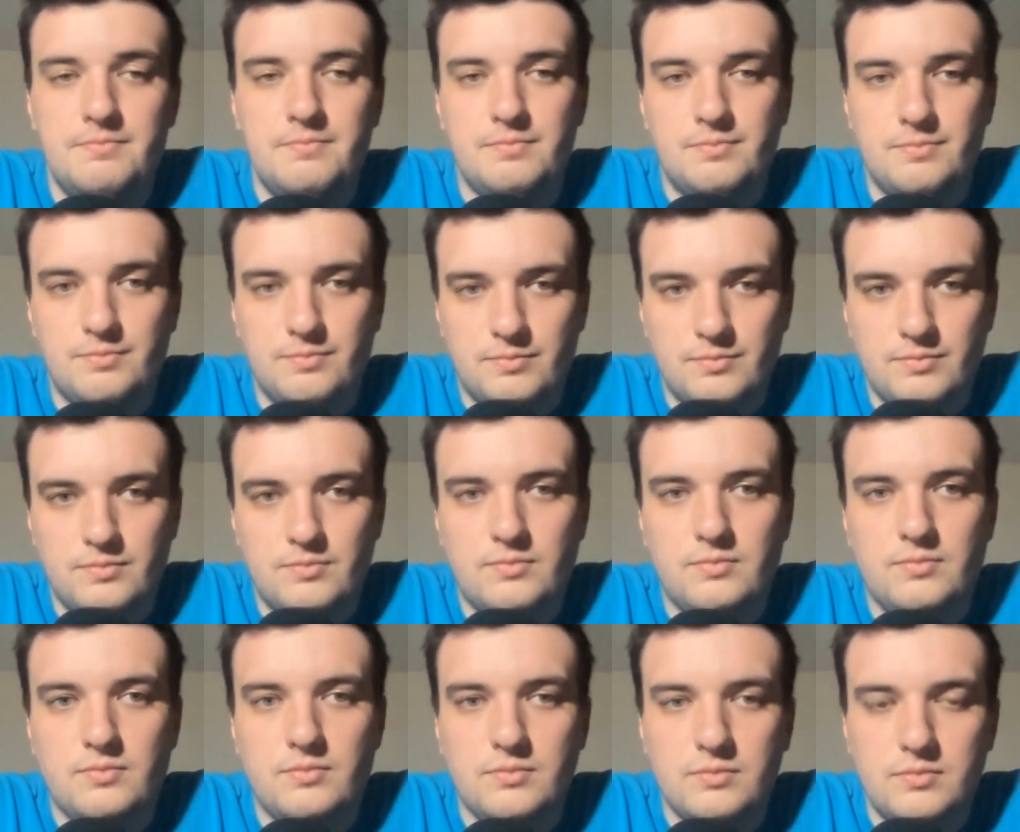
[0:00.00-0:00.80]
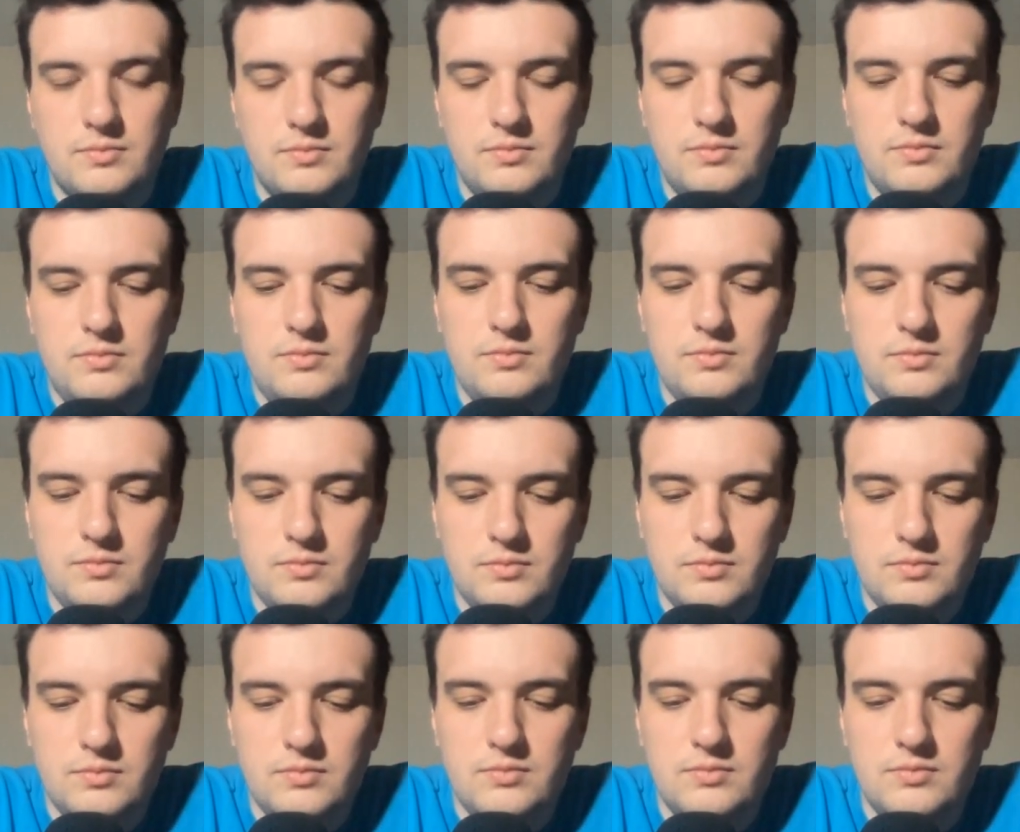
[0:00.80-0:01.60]

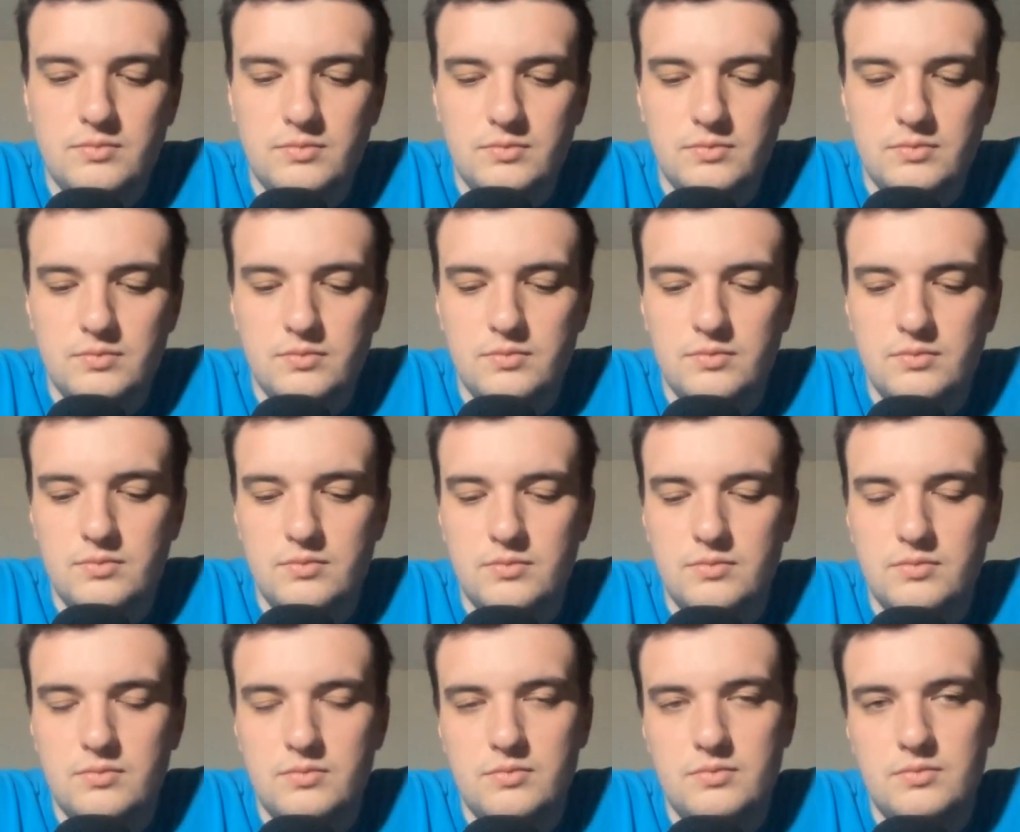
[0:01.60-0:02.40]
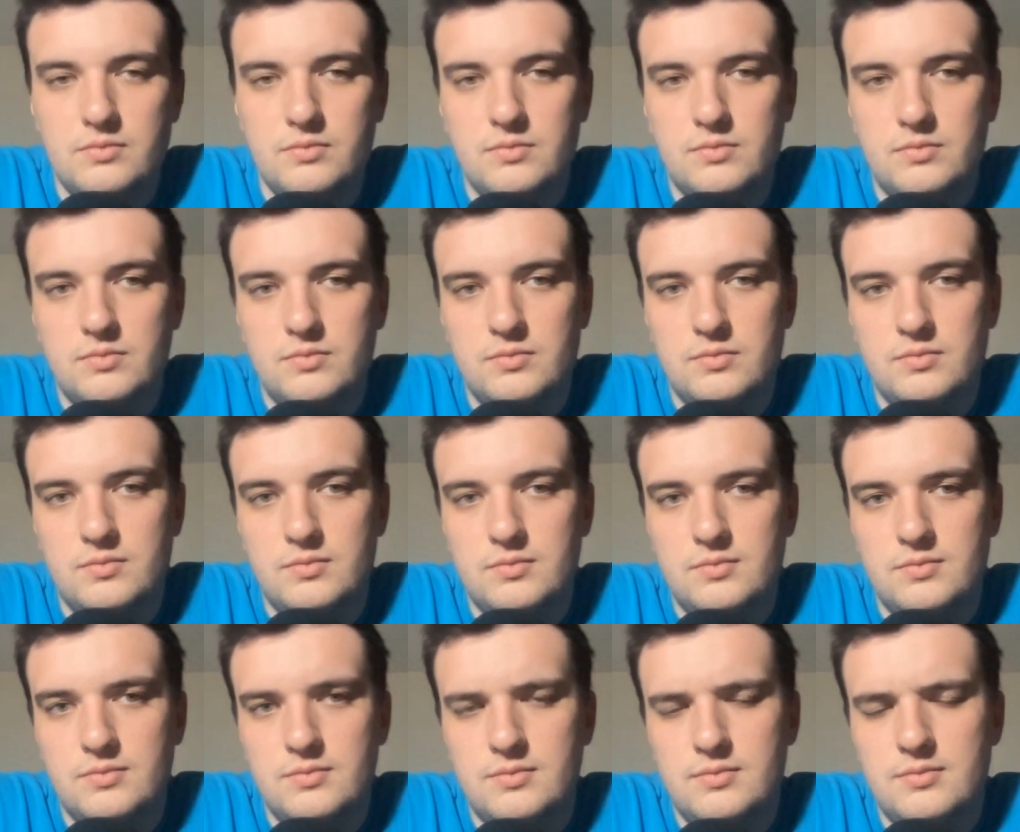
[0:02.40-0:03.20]

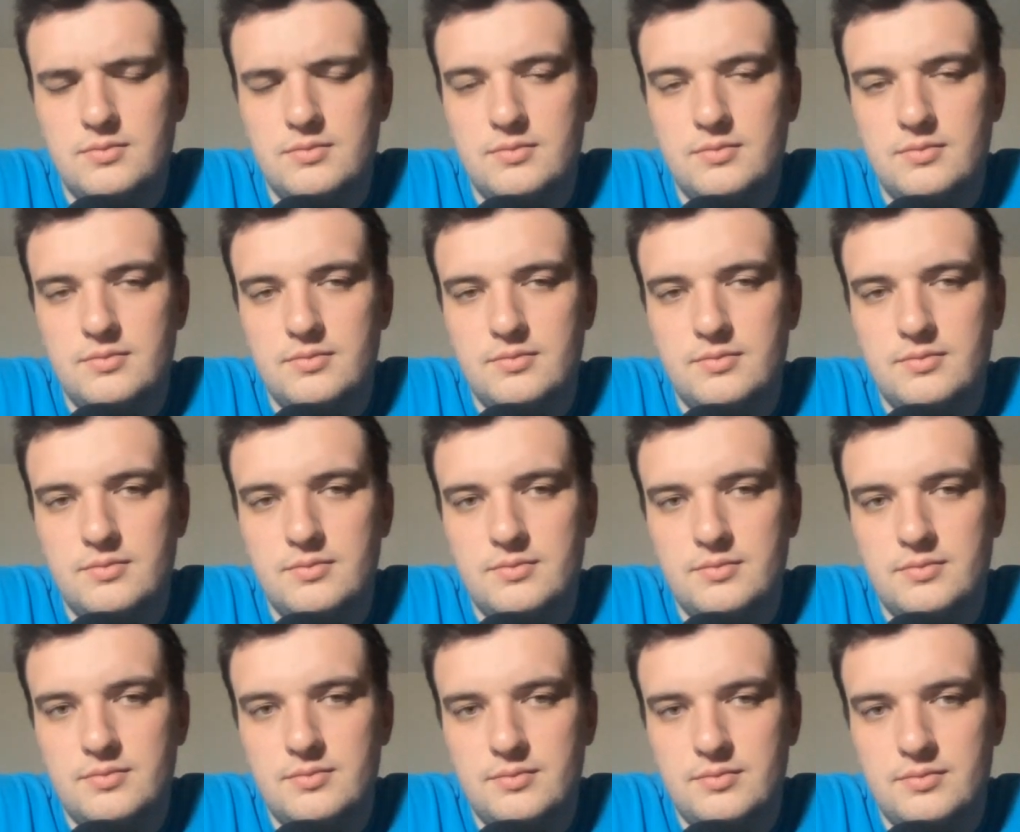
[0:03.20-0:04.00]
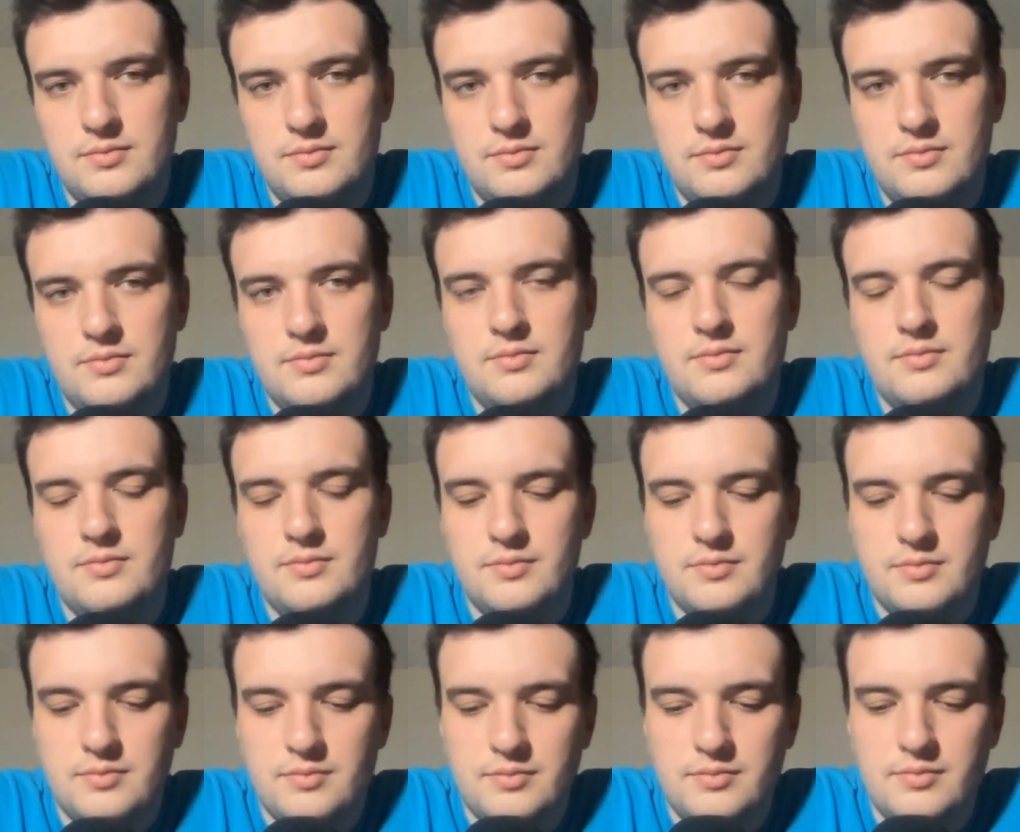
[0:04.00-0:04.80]

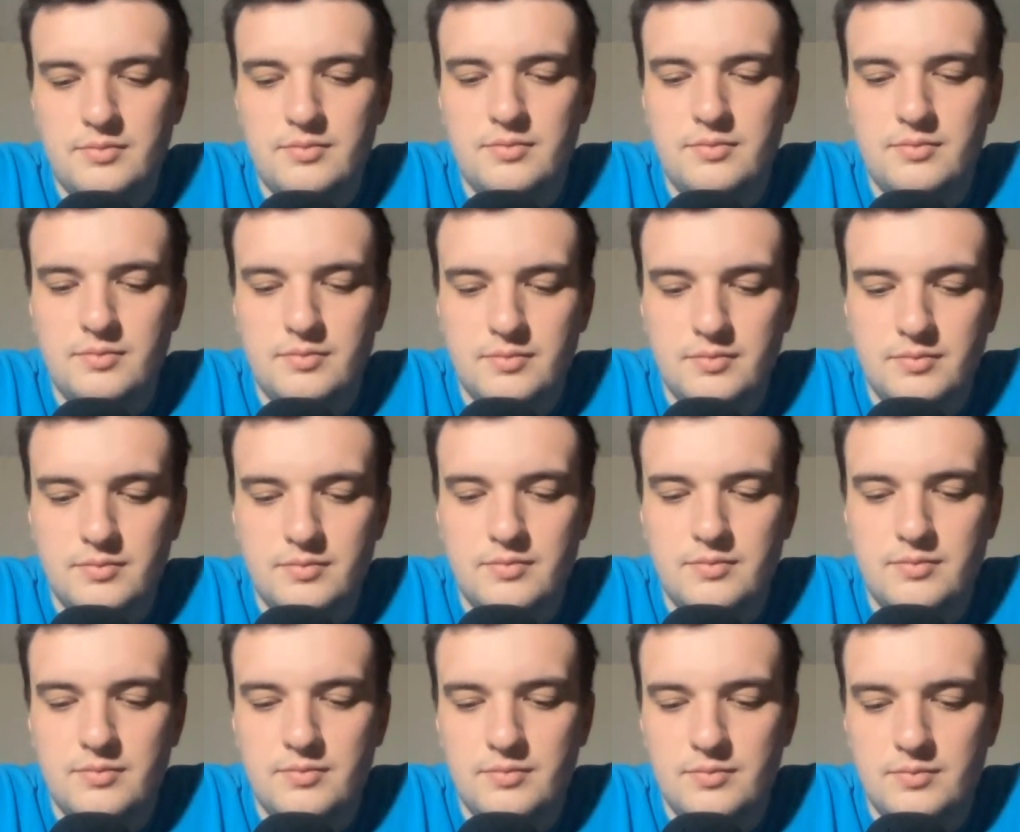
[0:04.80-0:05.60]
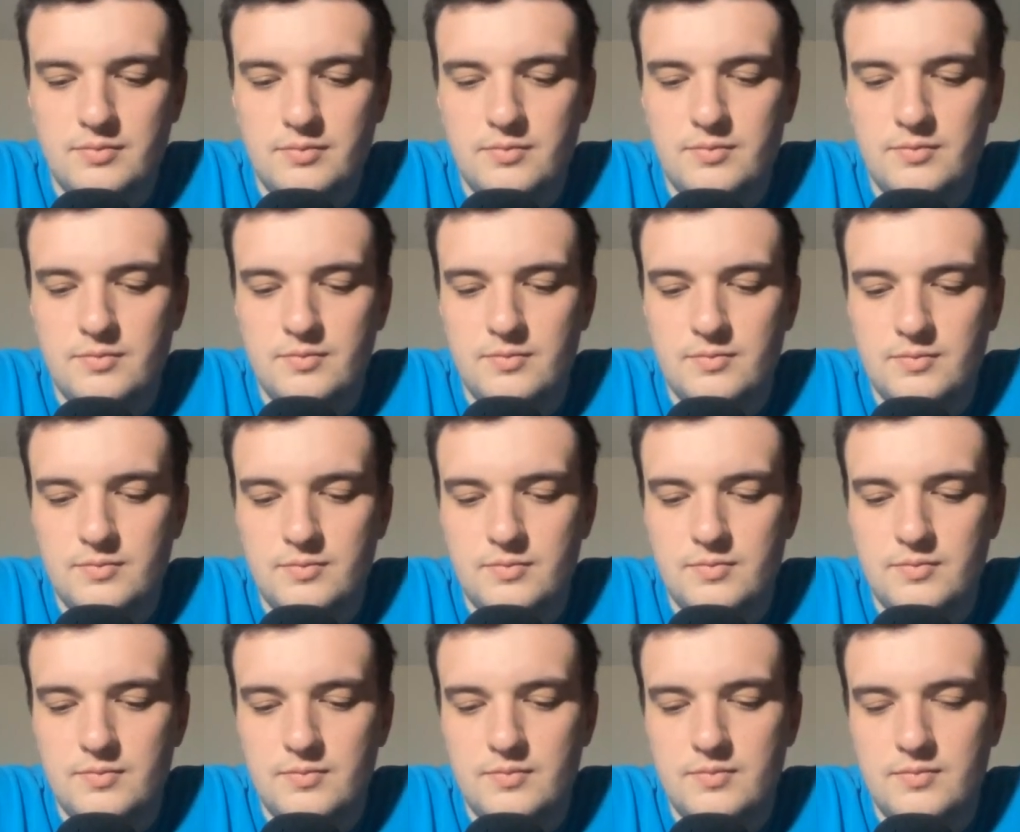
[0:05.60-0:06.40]

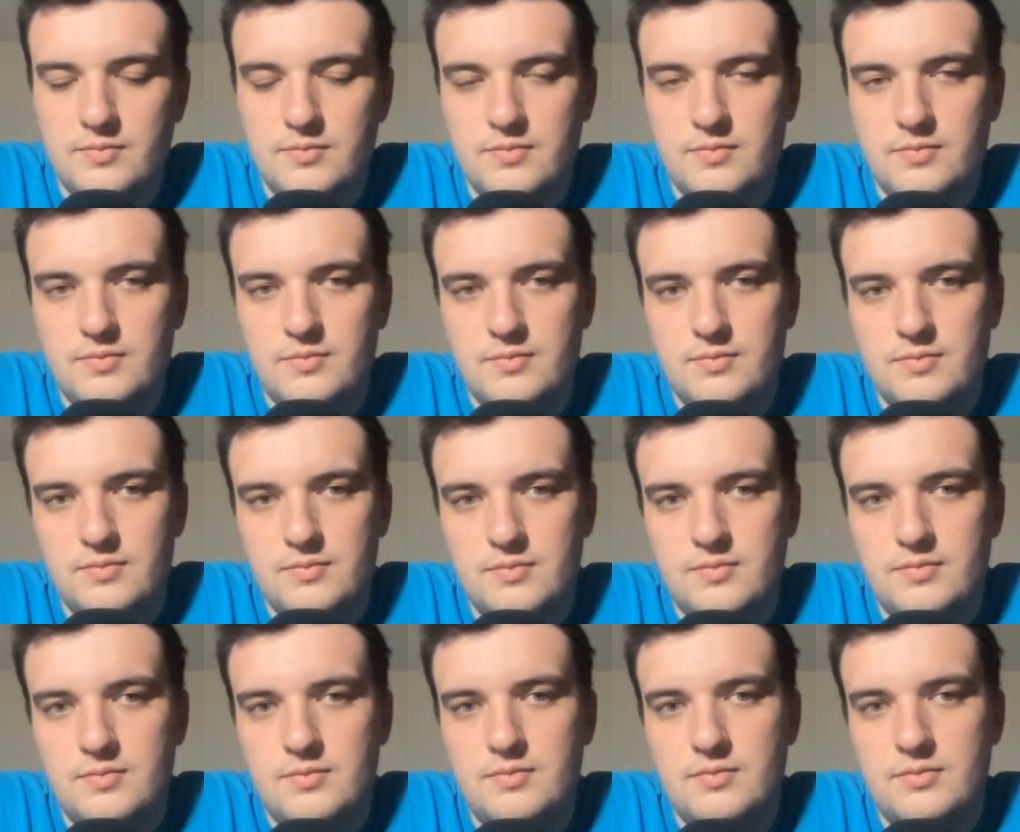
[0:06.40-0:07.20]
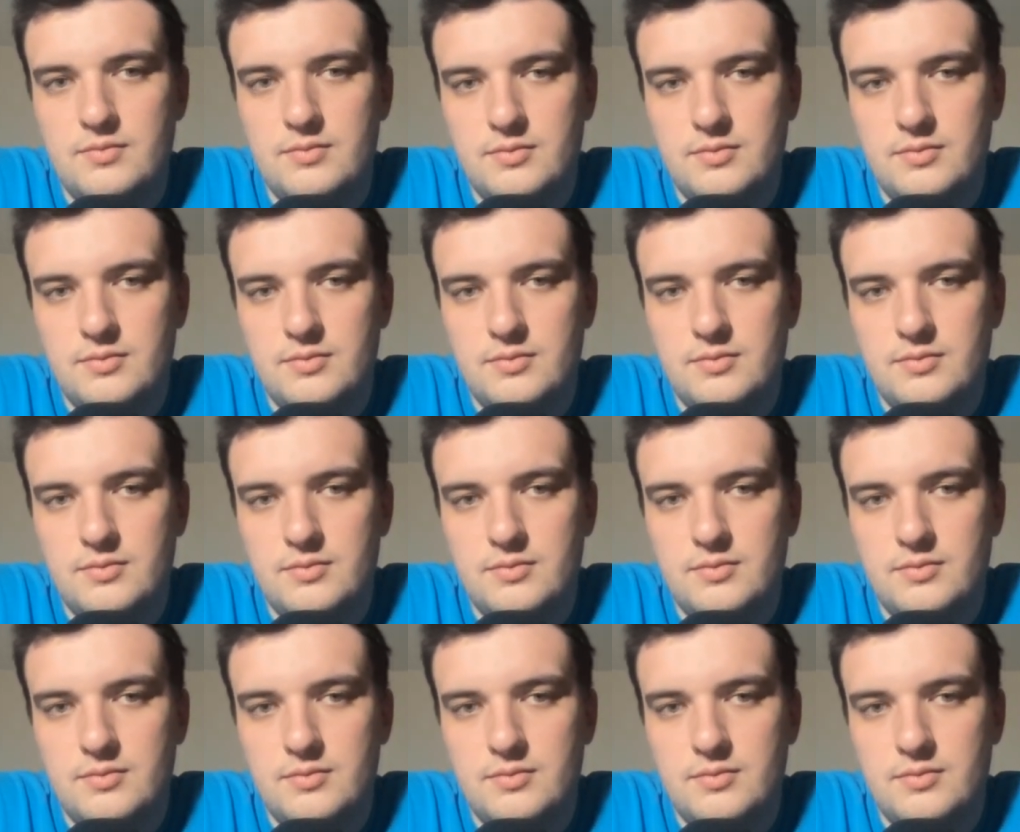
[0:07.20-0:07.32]
This person isn't speaking.